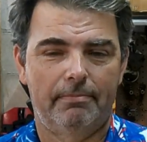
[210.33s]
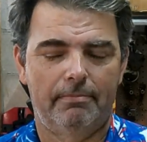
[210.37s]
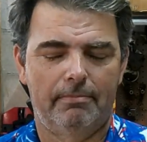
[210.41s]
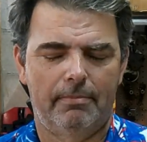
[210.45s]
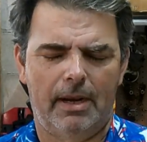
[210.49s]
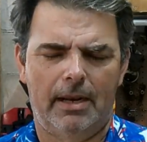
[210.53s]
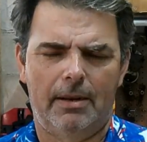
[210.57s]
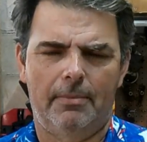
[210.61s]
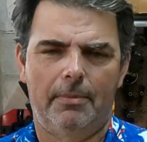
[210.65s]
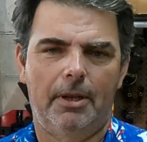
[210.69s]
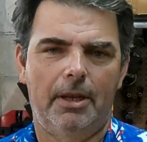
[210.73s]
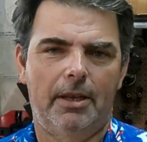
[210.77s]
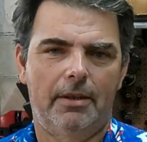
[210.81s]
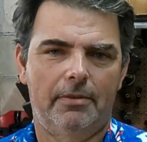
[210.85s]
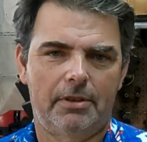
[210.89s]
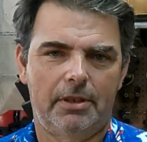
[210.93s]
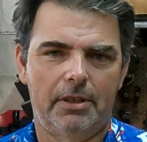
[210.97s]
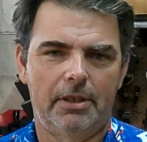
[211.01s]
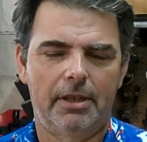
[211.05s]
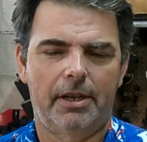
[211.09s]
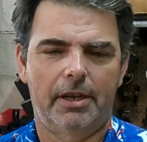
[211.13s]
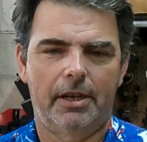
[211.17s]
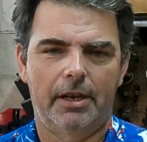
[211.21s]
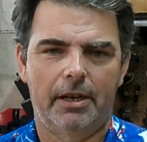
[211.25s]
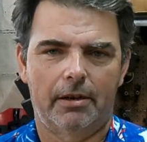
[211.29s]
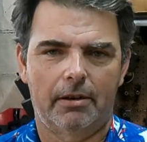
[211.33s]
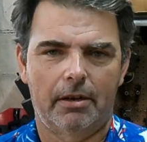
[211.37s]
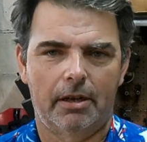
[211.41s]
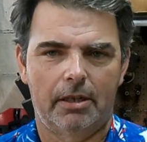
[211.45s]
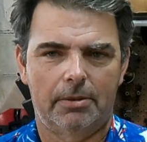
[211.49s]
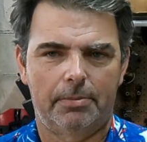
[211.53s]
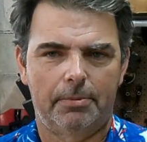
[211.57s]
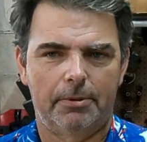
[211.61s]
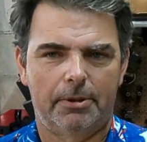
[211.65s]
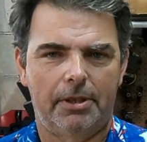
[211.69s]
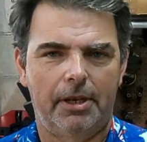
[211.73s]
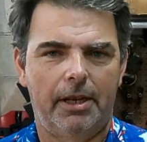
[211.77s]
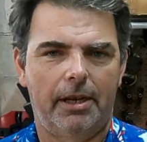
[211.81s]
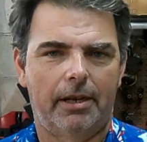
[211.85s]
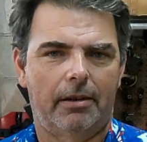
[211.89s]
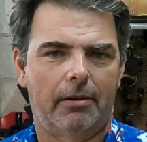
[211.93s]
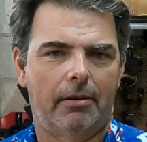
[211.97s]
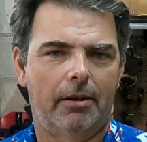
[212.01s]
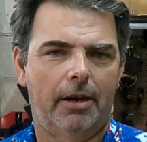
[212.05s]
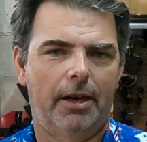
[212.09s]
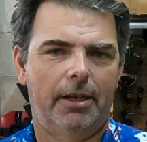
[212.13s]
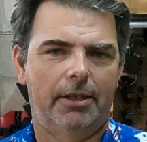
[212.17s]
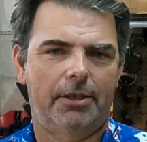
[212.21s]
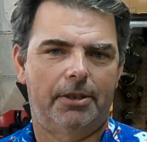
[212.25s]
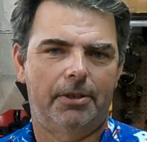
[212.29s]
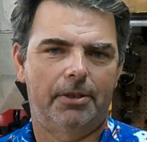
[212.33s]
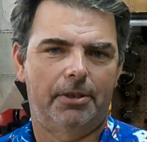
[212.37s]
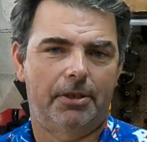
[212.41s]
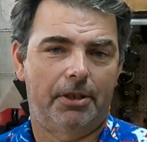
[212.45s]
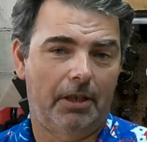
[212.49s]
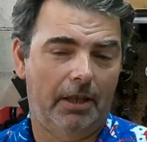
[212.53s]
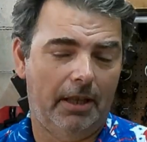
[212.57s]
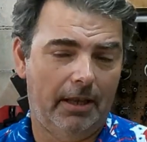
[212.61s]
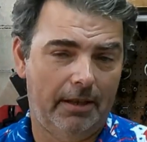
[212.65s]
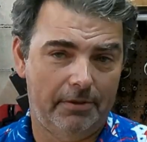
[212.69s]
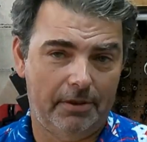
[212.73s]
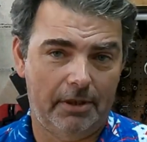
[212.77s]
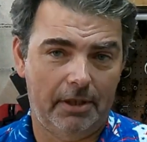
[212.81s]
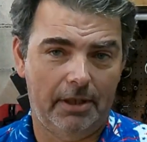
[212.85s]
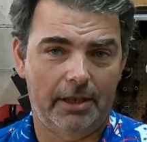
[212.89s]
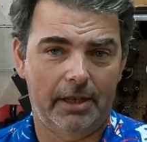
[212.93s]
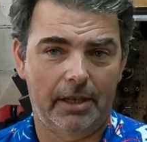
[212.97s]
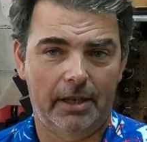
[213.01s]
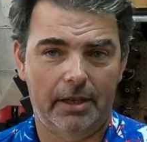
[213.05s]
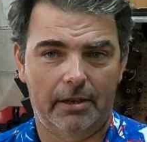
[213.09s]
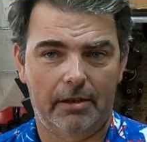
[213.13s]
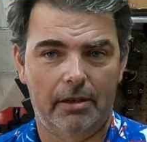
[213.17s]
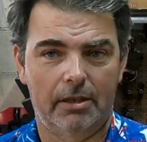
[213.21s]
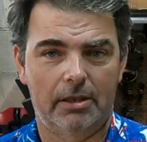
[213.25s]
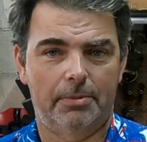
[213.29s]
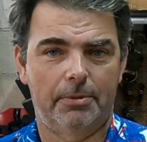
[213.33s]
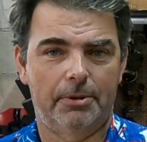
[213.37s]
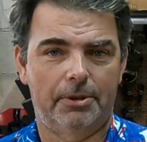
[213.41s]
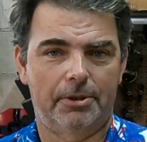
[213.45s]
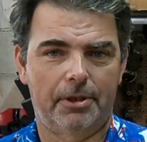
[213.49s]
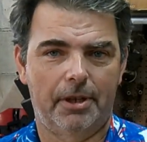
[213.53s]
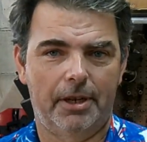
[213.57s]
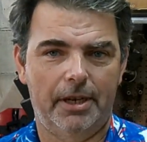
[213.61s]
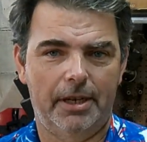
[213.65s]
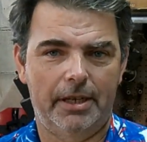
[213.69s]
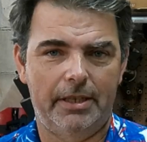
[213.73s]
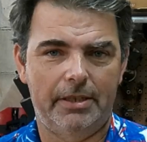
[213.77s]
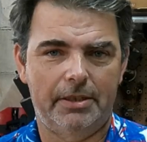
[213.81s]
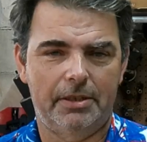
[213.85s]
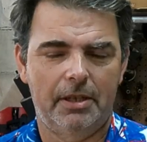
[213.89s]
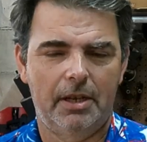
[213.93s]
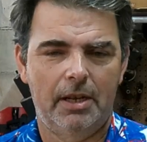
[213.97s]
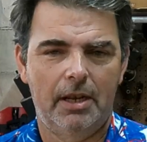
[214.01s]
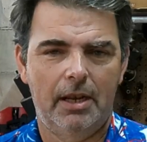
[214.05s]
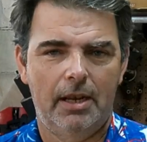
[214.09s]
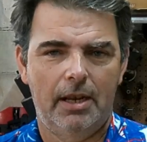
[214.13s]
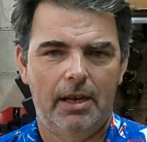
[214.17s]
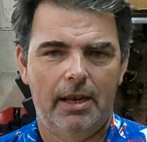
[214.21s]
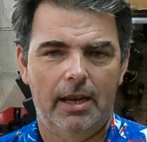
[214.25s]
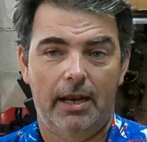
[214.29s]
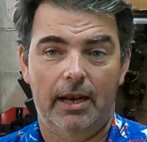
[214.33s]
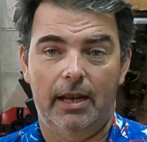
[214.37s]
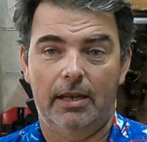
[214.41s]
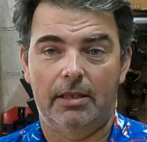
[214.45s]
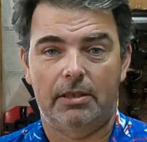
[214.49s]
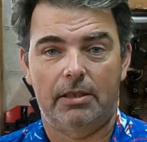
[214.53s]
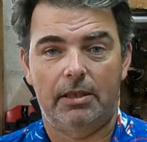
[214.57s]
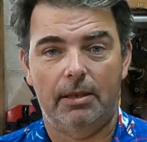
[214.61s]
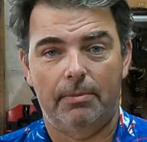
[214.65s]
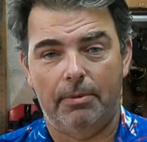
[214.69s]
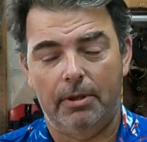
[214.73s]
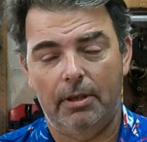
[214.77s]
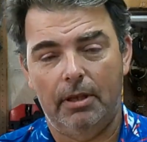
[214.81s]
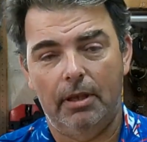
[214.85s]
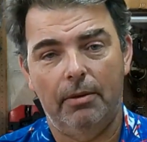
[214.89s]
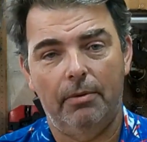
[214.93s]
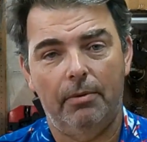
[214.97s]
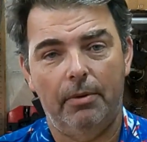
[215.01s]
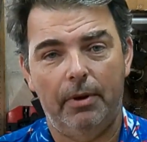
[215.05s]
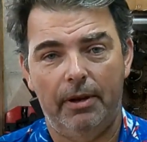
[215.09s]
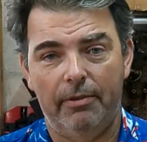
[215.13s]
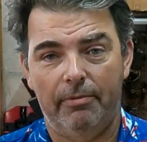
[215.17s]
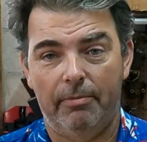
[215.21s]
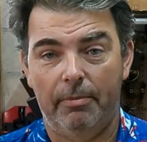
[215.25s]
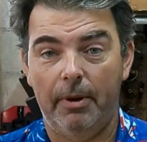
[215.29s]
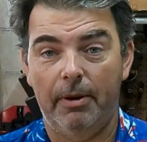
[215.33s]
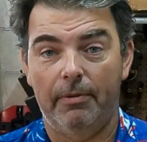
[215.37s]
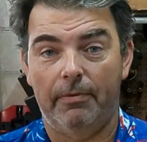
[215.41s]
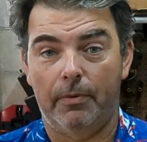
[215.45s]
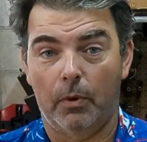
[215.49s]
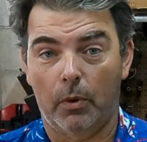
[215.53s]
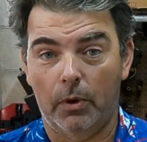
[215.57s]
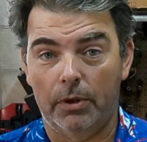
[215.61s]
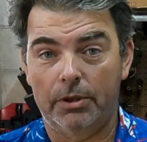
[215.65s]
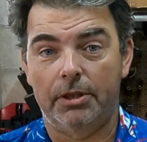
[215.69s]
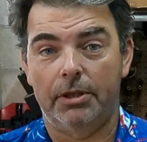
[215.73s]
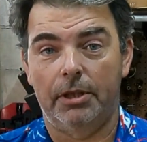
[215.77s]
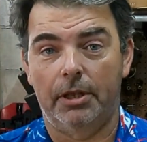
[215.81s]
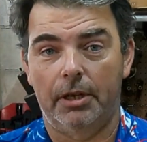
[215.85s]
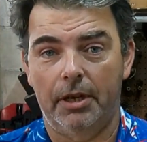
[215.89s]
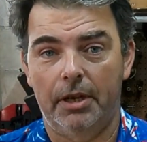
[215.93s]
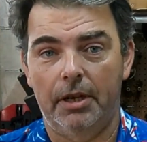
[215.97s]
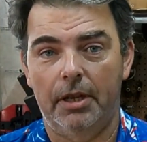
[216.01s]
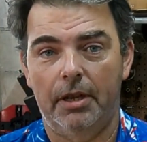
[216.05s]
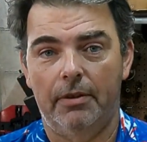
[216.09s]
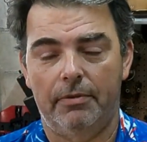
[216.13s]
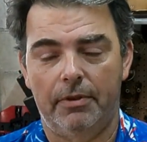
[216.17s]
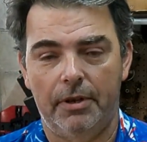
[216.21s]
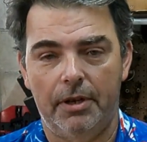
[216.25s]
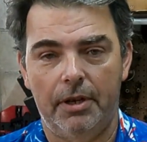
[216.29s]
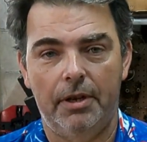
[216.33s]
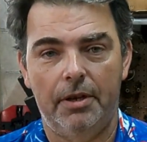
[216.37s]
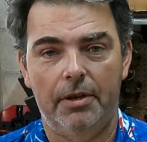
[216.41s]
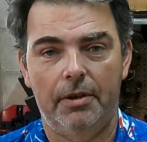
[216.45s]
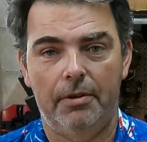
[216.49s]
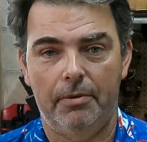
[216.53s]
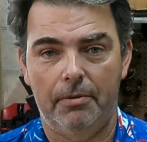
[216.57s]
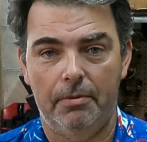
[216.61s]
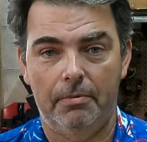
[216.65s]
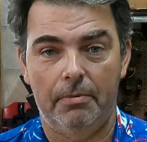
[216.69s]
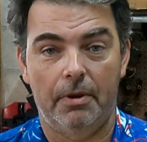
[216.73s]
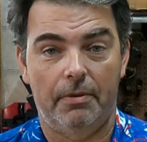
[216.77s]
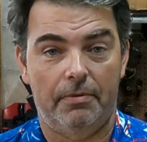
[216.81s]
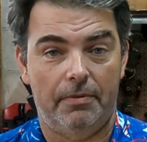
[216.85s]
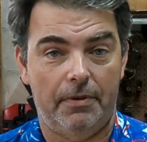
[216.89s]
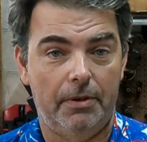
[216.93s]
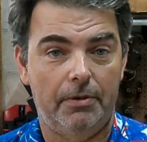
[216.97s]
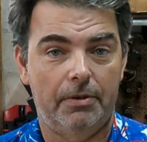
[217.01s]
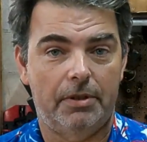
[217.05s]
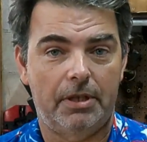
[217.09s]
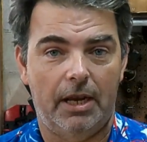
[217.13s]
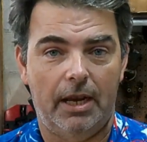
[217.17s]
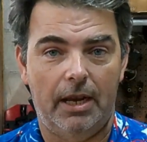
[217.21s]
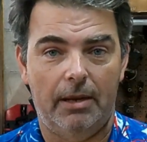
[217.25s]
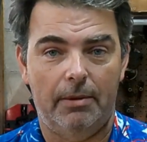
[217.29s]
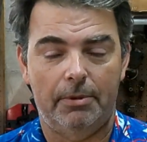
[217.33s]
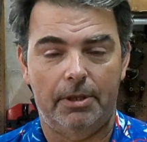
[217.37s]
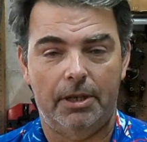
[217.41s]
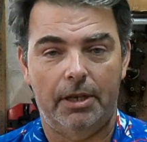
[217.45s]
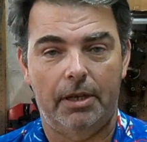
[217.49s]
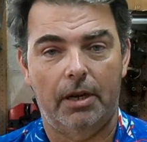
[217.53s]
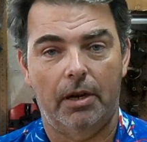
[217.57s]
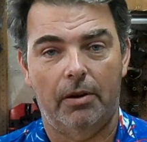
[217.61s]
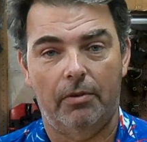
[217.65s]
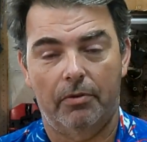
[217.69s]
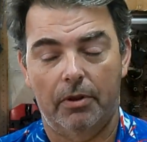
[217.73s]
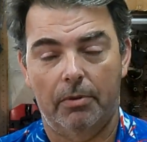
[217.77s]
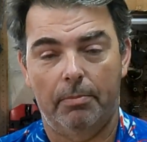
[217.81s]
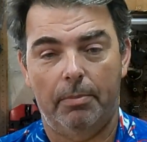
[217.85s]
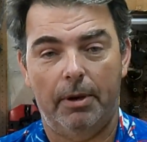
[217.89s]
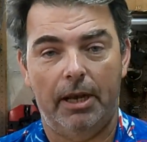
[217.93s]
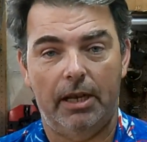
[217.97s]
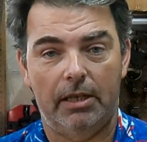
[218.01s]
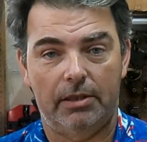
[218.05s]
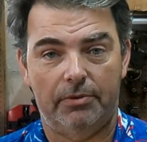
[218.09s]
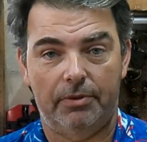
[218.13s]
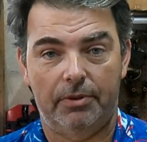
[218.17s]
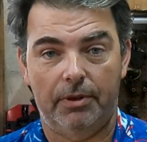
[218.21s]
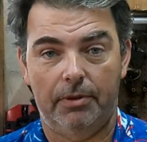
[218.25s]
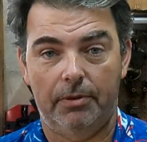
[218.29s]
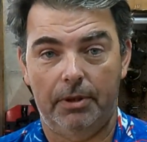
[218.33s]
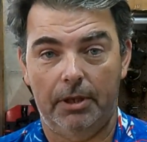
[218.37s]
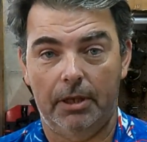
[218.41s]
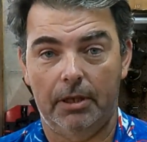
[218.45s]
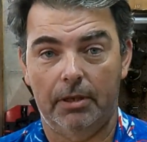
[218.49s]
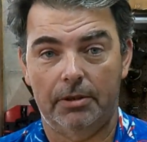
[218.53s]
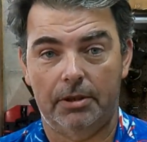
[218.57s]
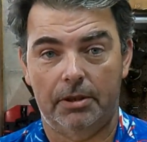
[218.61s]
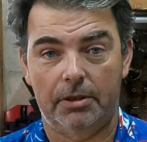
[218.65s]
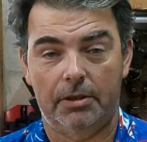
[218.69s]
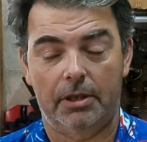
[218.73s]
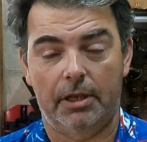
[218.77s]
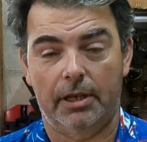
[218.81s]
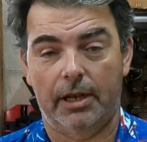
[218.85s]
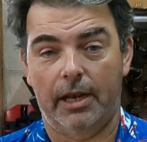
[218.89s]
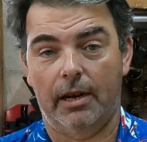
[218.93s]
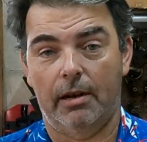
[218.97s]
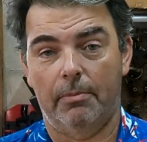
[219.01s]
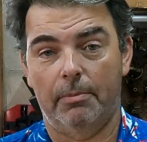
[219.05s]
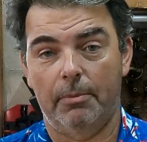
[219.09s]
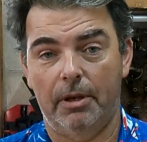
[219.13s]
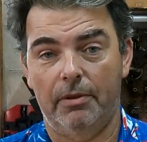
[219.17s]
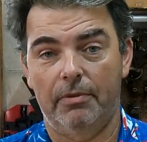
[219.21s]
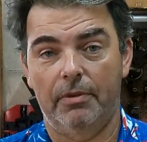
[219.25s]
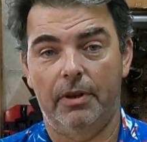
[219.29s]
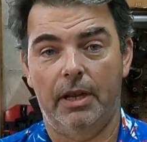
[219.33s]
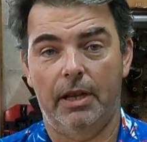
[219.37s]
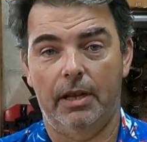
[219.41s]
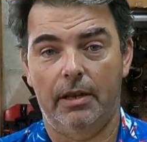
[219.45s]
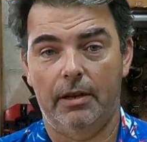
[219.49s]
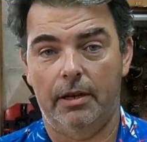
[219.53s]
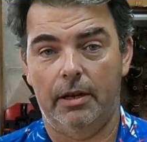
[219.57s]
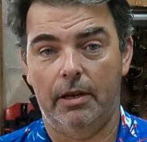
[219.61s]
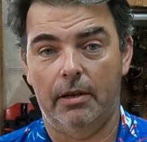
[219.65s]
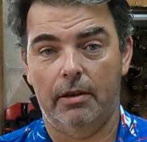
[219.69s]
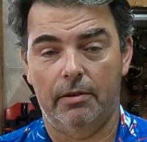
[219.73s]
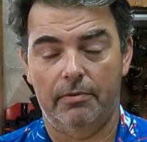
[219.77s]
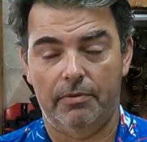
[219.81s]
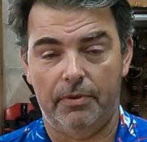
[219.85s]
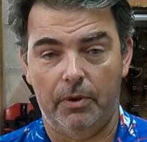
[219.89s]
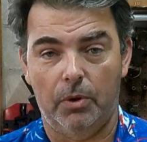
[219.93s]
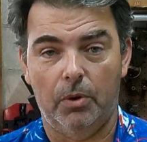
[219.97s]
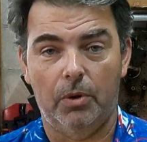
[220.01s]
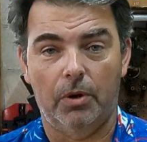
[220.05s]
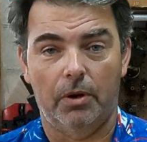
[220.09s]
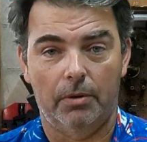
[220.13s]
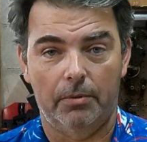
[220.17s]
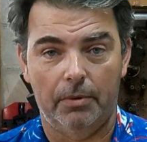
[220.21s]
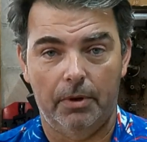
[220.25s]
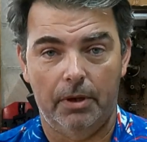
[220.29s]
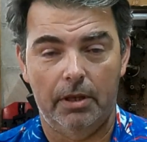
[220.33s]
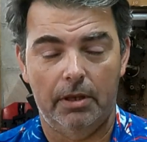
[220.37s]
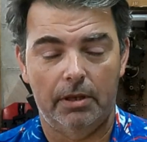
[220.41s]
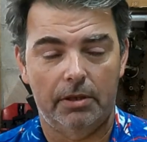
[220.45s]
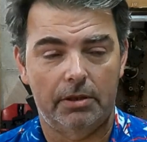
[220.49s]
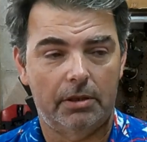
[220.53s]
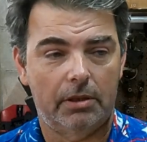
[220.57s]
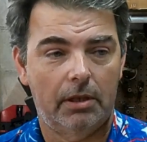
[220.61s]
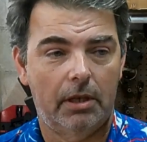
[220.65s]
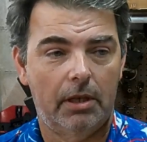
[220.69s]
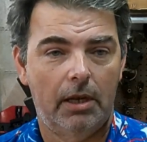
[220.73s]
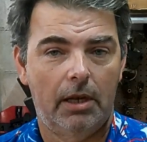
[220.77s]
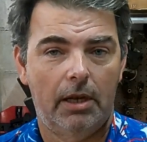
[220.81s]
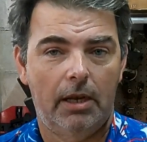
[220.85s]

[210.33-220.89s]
Mom loves looking at Christmas decorations. She loves looking at Christmas trees. And that's something that we've been fortunate enough to do a few times here over the past few years since I got her moved down here to Florida with us.